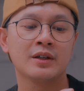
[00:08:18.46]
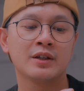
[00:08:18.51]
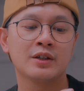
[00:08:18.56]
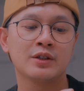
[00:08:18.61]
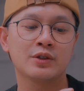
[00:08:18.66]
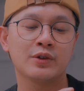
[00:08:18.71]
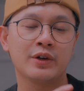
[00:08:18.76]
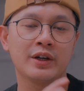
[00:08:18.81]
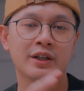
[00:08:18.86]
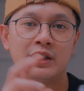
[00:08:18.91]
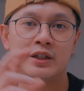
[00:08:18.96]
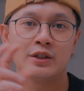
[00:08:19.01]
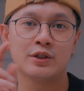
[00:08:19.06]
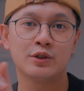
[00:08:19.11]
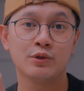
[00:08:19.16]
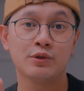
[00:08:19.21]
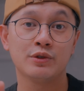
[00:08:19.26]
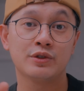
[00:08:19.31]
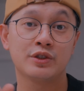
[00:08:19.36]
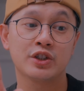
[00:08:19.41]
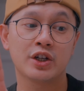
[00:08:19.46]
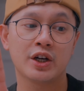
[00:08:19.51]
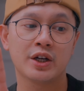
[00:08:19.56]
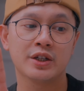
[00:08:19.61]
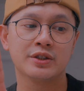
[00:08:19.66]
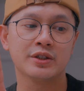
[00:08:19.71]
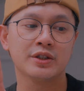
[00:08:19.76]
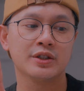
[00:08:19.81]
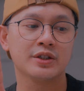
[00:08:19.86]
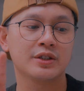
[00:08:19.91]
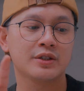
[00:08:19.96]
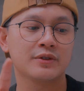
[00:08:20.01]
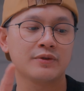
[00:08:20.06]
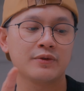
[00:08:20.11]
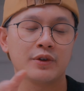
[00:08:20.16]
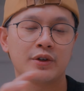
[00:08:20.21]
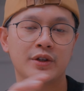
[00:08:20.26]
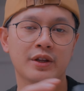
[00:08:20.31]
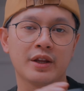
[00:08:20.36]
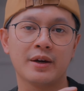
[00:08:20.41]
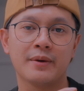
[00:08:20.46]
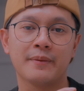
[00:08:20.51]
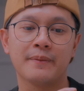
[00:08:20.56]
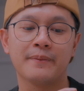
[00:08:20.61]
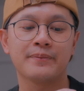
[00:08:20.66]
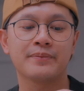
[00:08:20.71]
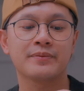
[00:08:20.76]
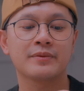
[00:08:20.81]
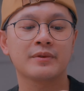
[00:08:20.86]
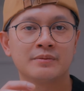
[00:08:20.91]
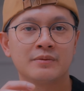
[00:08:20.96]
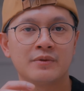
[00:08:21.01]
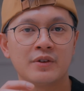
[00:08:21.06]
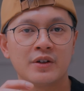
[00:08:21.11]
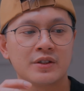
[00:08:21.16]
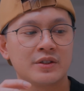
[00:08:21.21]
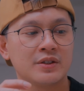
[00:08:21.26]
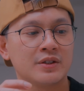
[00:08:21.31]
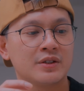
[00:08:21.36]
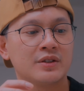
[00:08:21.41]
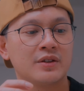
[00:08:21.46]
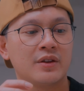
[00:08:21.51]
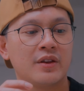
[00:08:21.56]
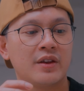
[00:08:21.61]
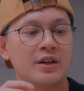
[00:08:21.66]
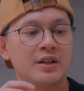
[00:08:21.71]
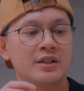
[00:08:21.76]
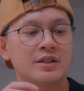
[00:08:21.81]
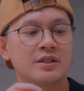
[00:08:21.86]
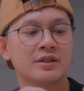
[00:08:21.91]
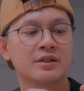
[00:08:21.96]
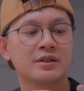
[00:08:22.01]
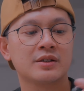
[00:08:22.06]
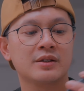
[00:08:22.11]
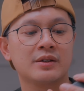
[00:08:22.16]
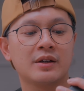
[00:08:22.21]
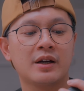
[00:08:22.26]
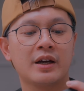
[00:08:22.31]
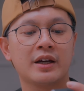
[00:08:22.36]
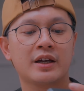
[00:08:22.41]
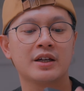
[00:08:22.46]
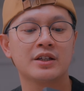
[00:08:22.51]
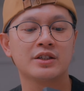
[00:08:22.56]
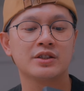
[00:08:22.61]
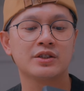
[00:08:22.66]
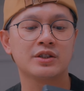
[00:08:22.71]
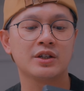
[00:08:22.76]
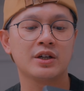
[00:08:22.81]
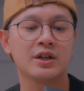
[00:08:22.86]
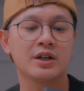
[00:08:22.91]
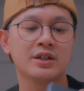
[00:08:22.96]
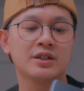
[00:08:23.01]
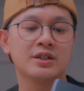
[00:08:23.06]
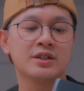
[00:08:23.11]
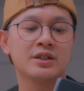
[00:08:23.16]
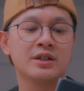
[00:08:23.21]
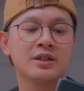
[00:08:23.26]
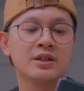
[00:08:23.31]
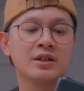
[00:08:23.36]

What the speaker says: So I need 2 chargers for them. Versus this, I can charge